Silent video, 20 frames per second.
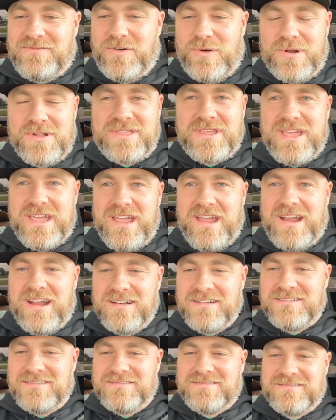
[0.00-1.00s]
Fourth
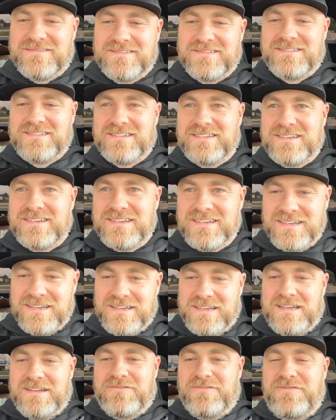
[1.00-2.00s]
gear,
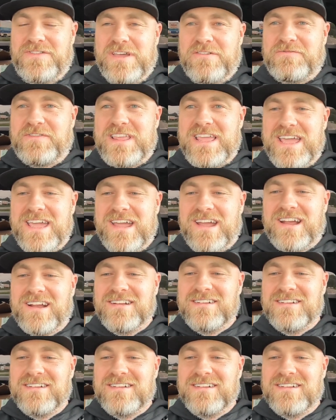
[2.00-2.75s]
fifth gear,